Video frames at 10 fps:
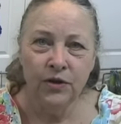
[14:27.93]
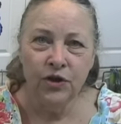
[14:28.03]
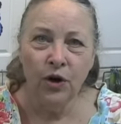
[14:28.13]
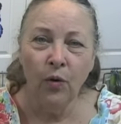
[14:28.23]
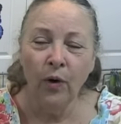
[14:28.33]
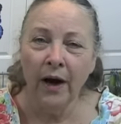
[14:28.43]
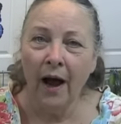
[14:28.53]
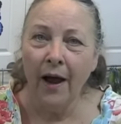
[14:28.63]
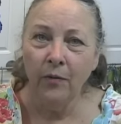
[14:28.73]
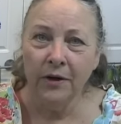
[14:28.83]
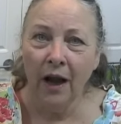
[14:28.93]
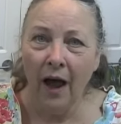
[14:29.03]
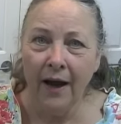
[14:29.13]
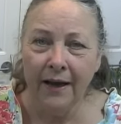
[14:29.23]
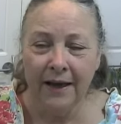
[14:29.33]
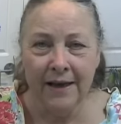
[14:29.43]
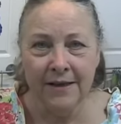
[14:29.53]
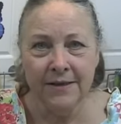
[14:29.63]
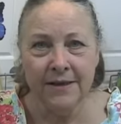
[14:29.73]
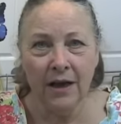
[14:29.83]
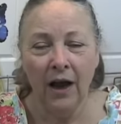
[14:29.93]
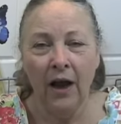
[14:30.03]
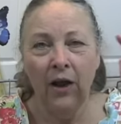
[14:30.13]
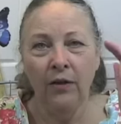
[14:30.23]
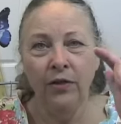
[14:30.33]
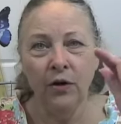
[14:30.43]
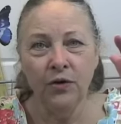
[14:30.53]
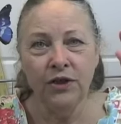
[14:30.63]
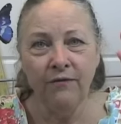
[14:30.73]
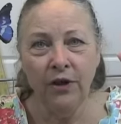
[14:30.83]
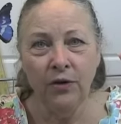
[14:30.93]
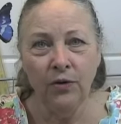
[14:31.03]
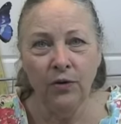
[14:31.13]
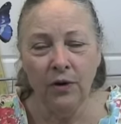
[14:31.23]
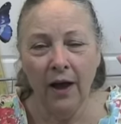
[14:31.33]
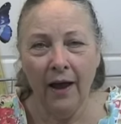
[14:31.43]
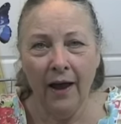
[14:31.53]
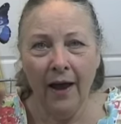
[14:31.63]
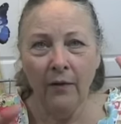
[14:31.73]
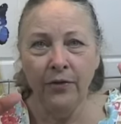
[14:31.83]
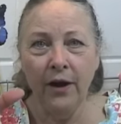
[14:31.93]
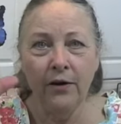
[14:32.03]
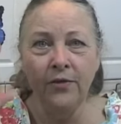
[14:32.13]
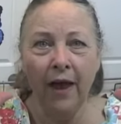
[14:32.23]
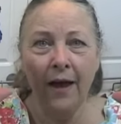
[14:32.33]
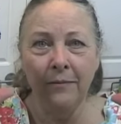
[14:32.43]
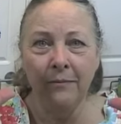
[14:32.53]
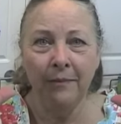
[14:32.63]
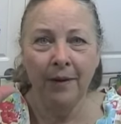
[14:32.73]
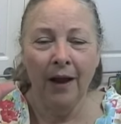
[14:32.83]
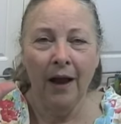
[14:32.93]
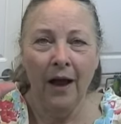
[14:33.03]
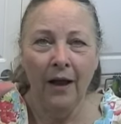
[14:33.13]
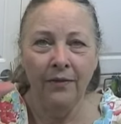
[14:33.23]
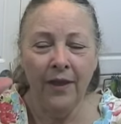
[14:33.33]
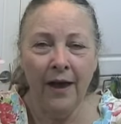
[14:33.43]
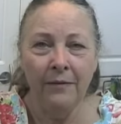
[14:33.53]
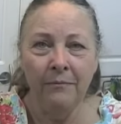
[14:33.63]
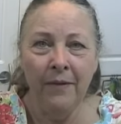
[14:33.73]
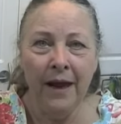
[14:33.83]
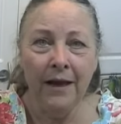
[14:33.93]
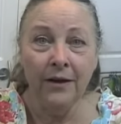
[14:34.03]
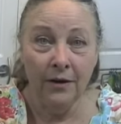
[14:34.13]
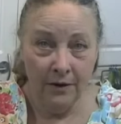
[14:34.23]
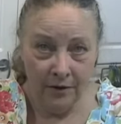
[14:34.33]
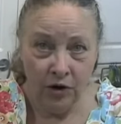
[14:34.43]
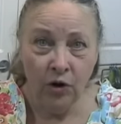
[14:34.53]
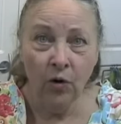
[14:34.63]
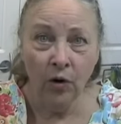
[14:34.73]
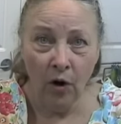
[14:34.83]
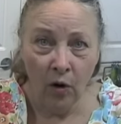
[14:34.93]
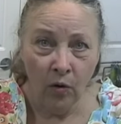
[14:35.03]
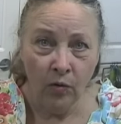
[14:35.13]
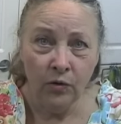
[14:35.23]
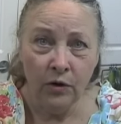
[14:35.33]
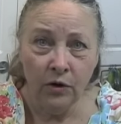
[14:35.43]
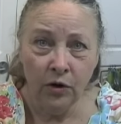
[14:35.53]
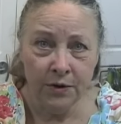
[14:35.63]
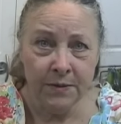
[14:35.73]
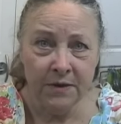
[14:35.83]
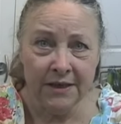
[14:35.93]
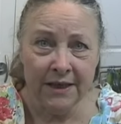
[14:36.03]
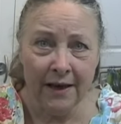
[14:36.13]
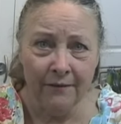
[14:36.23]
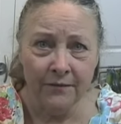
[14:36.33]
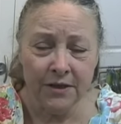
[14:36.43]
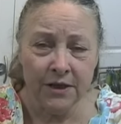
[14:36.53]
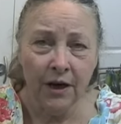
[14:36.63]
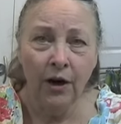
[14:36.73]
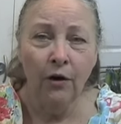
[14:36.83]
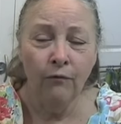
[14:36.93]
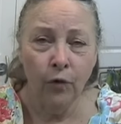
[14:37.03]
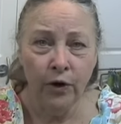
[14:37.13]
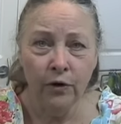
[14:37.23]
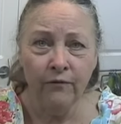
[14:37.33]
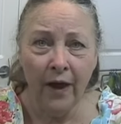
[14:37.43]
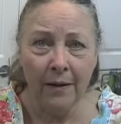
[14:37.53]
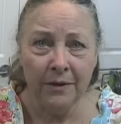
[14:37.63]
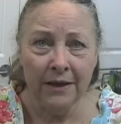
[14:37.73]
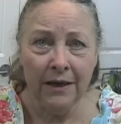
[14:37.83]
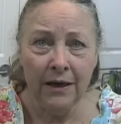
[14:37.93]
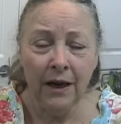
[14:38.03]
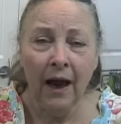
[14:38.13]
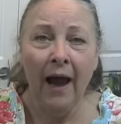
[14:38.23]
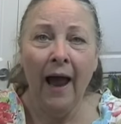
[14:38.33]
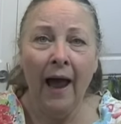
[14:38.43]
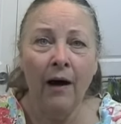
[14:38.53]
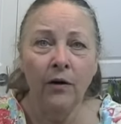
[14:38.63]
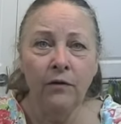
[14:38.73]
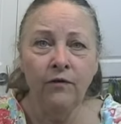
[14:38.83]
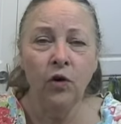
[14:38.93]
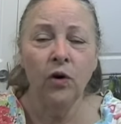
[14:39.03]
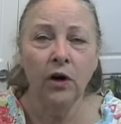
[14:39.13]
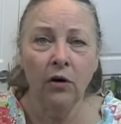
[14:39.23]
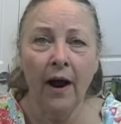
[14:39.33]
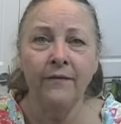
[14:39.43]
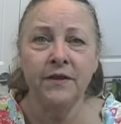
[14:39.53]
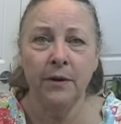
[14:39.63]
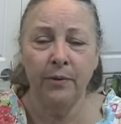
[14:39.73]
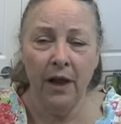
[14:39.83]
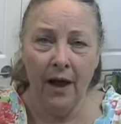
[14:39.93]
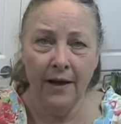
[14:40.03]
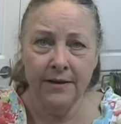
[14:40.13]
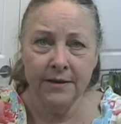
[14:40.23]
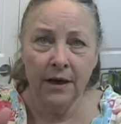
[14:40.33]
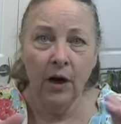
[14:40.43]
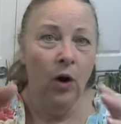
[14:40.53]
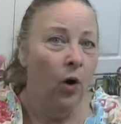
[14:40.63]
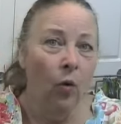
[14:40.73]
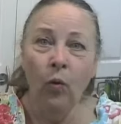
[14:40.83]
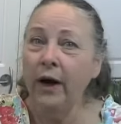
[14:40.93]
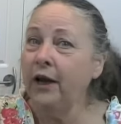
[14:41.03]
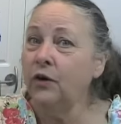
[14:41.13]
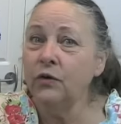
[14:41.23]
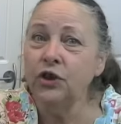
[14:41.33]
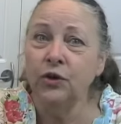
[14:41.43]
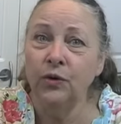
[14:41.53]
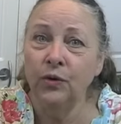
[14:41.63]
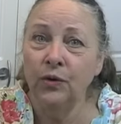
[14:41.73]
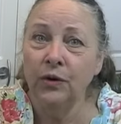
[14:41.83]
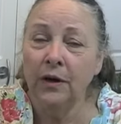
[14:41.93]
So what I would like is those of you out there that make your own Christmas gifts for your family out of your craft supplies. What do you do?